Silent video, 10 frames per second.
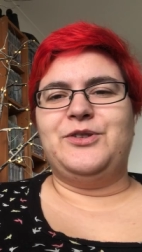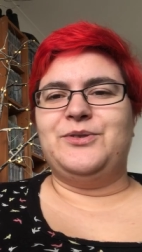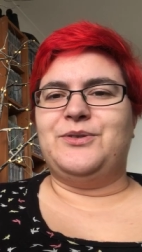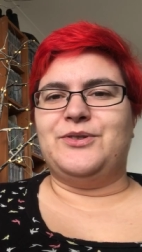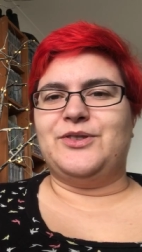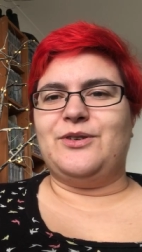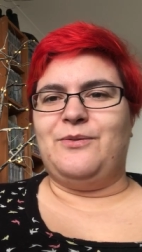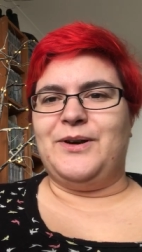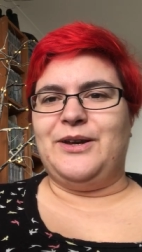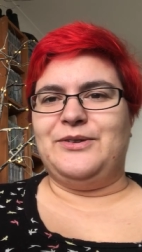the doors
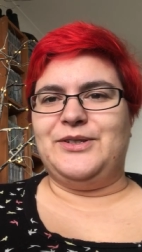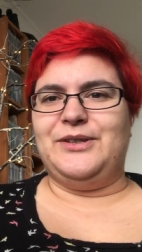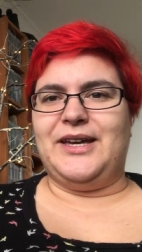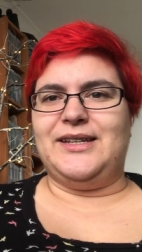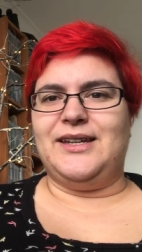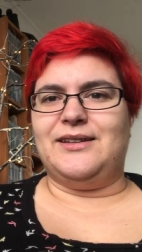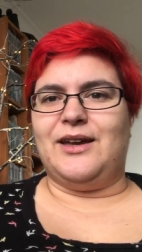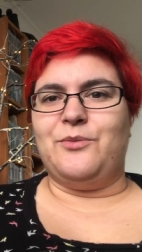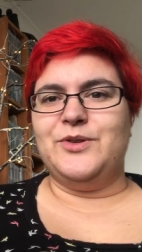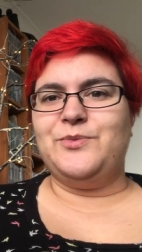on my own to that knit
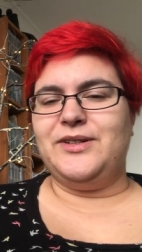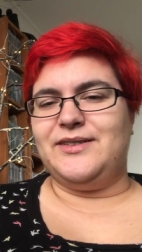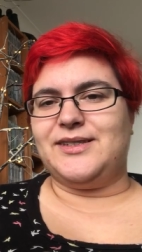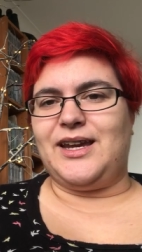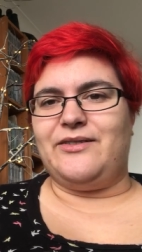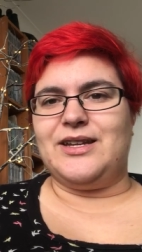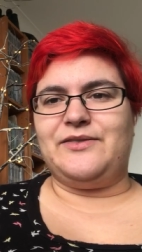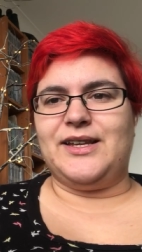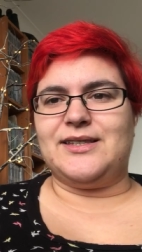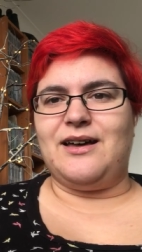night was one of the
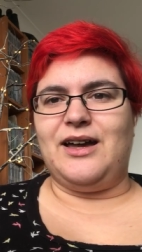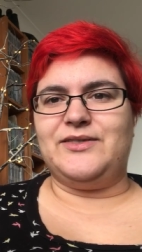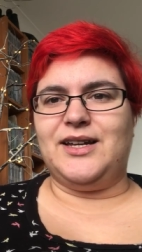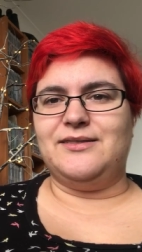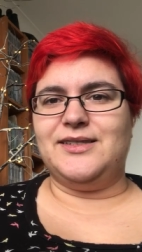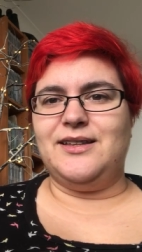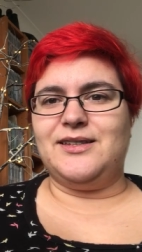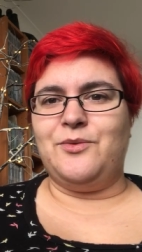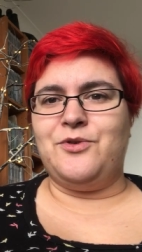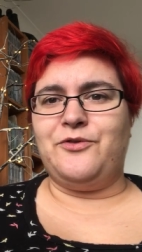scariest things that I've done
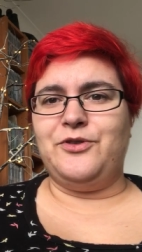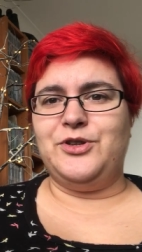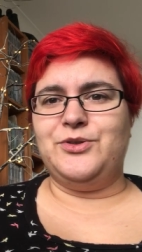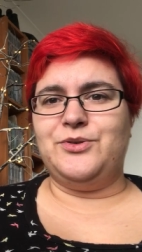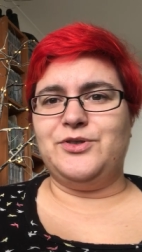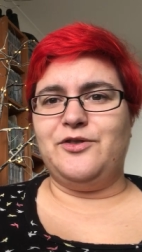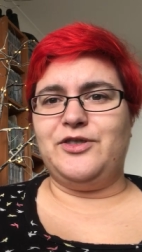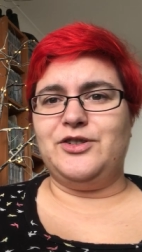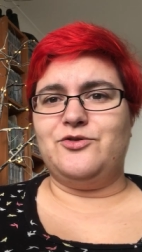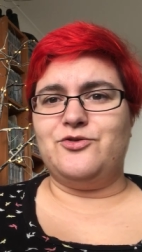since I walked through the doors
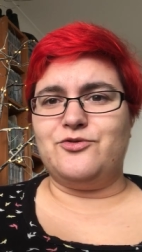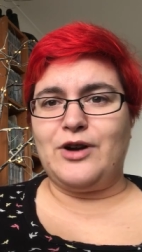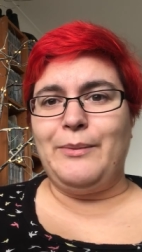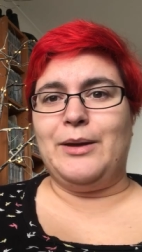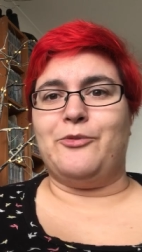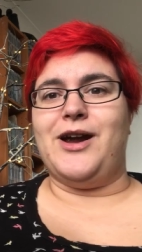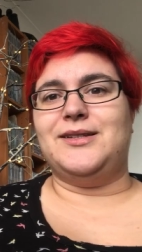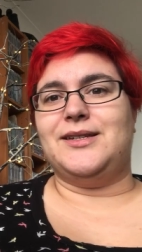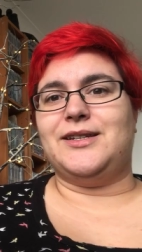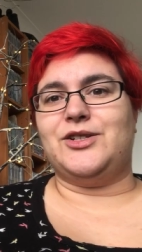of the drumming
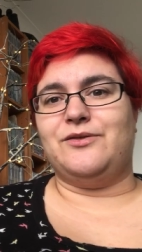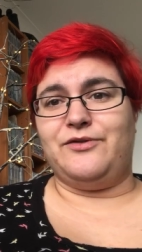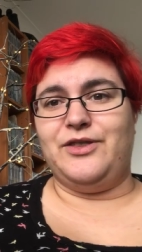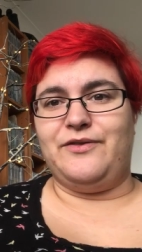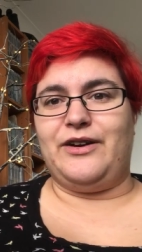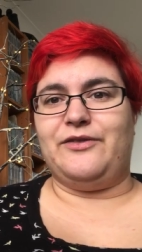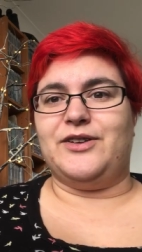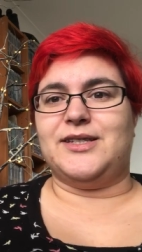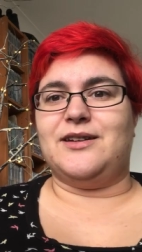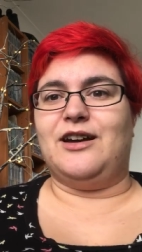practice session for the very
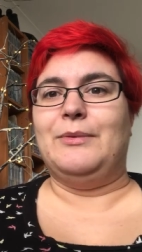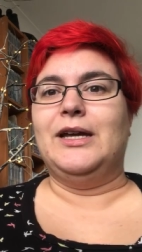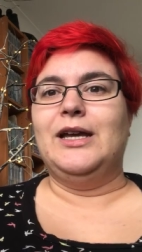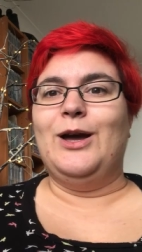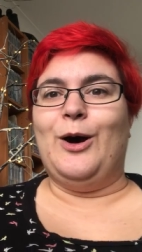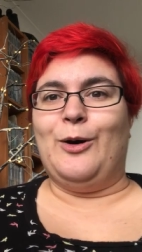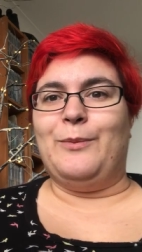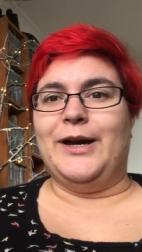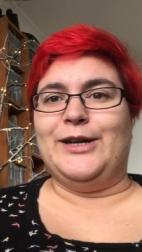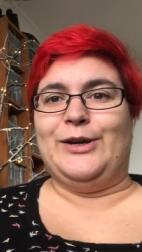first time
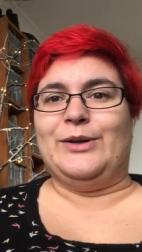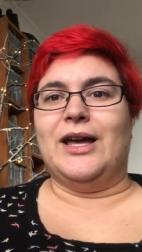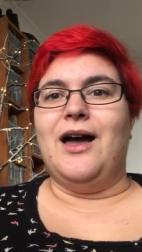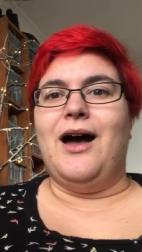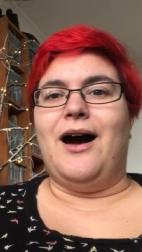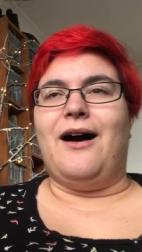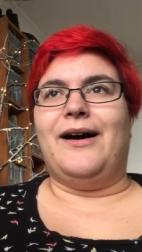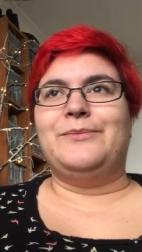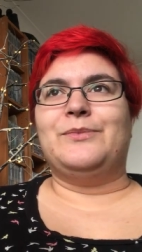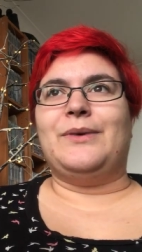on my own.
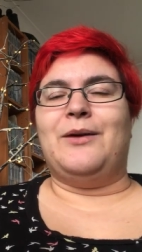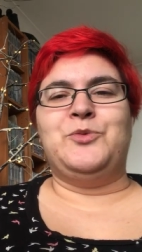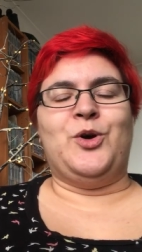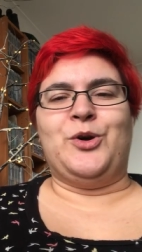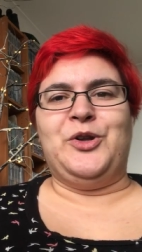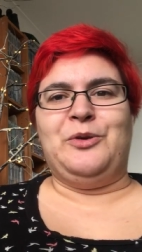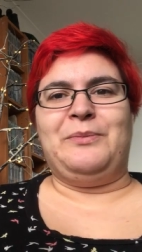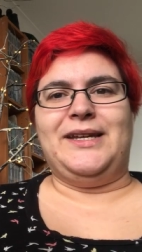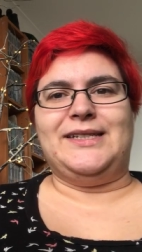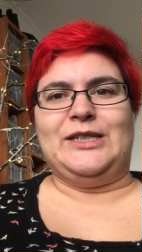I'm I'm not good
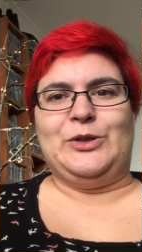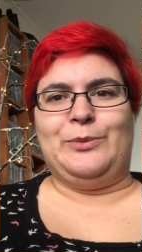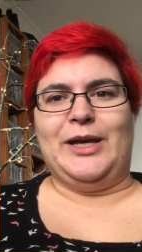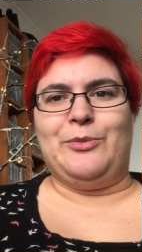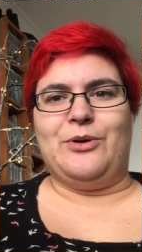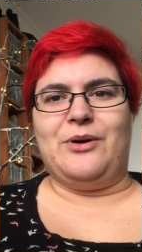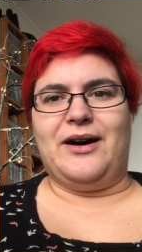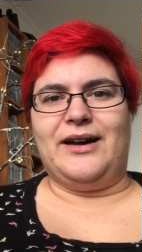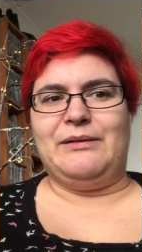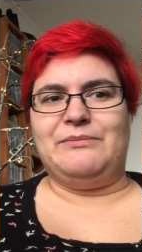at meeting new people.
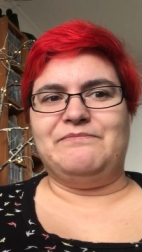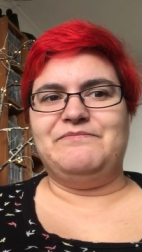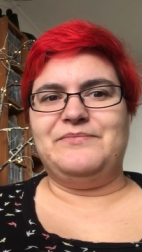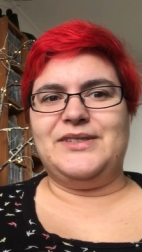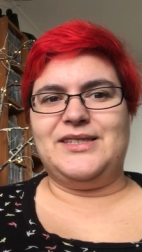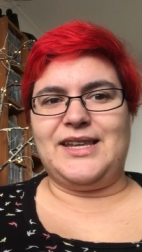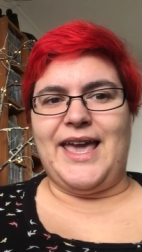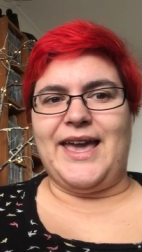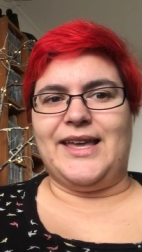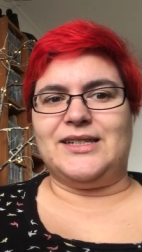I'm
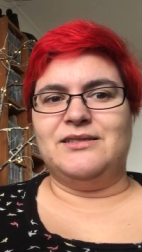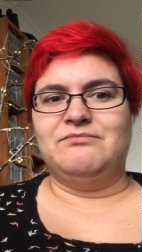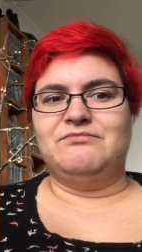scared,